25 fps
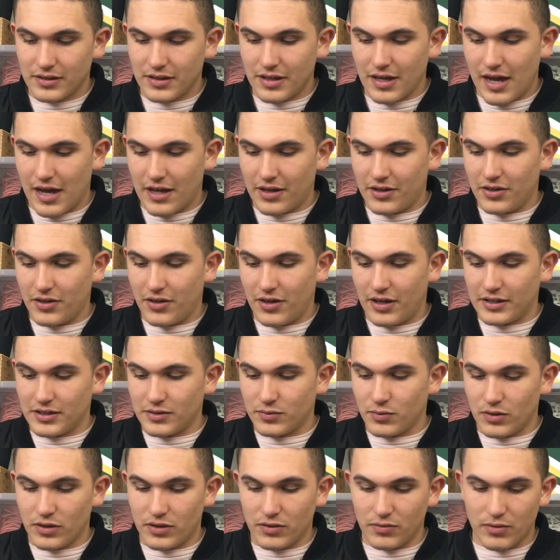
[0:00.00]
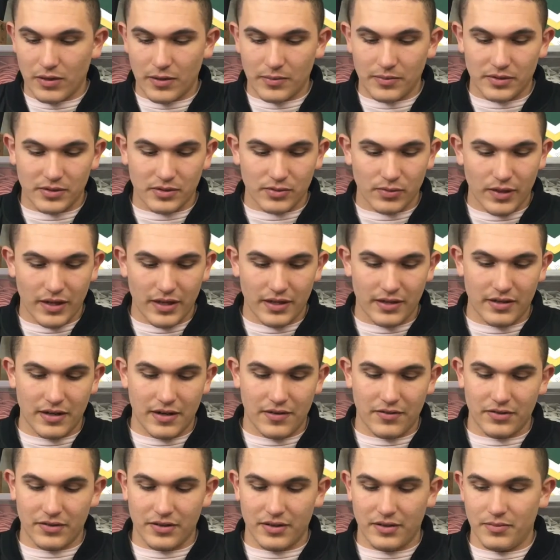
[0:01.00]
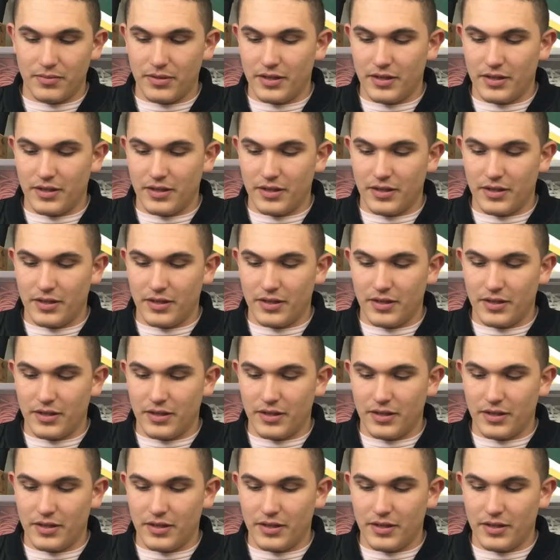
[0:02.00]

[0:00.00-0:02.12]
I don't know, I just want to rub the suede and everything.